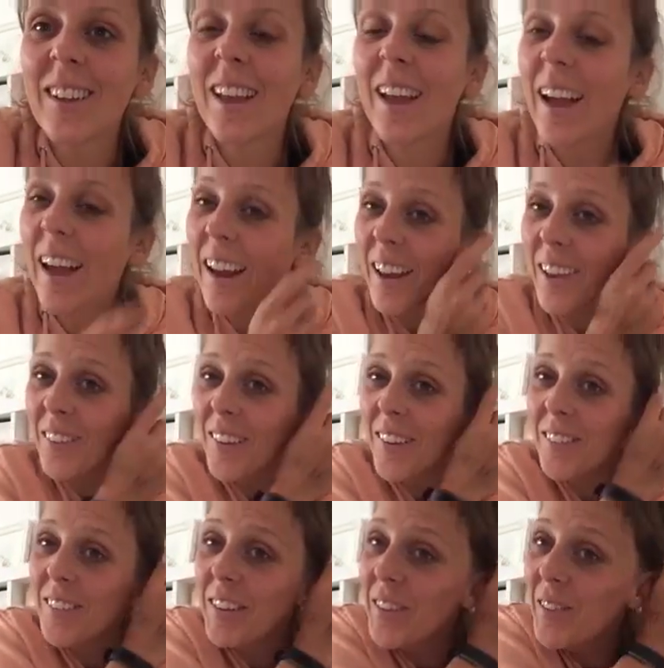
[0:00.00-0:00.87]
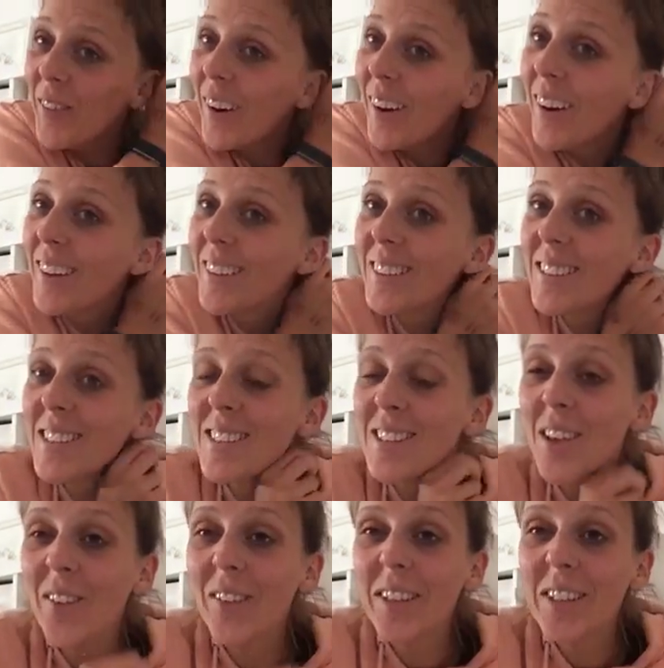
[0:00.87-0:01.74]
Hello everyone,
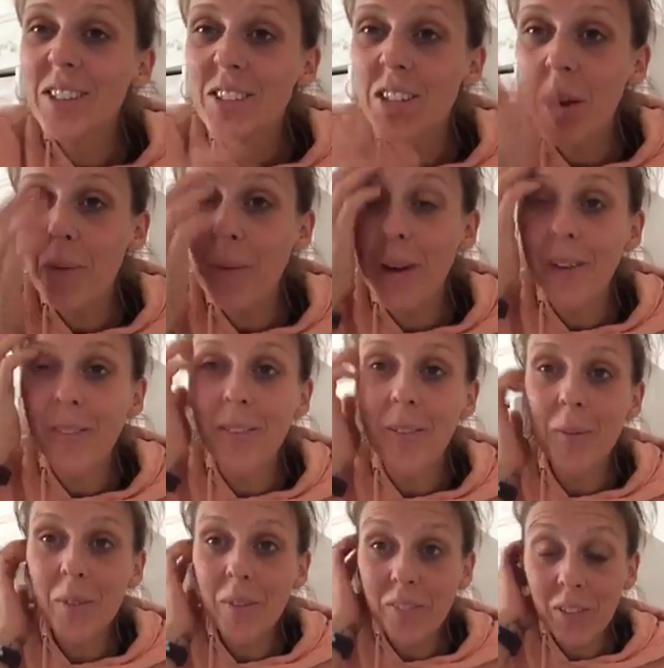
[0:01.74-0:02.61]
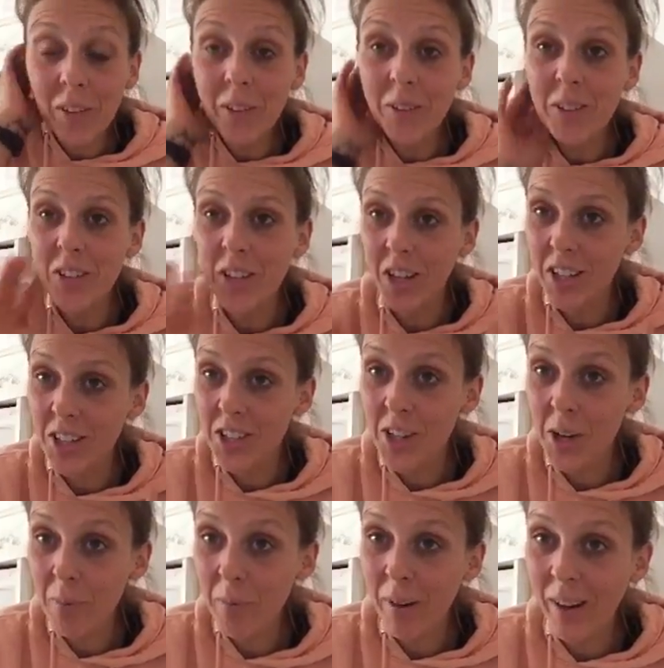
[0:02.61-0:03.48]
so it's Gemma from the future
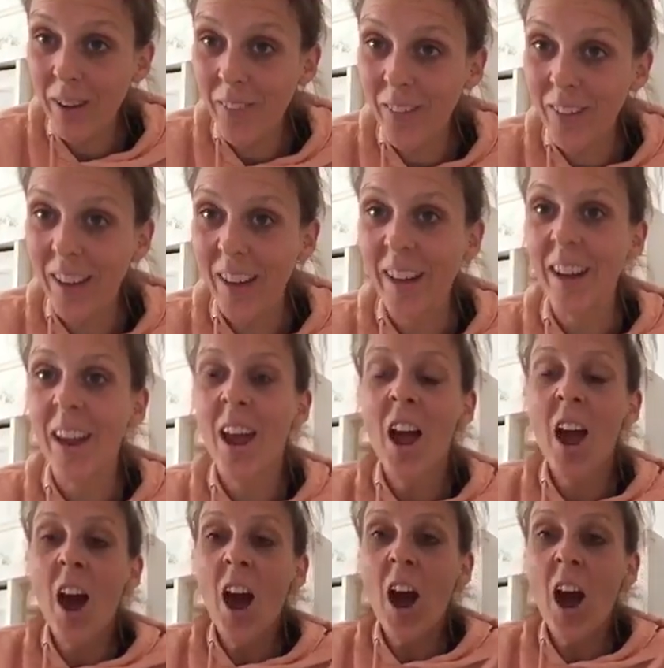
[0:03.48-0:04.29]
jumping on in.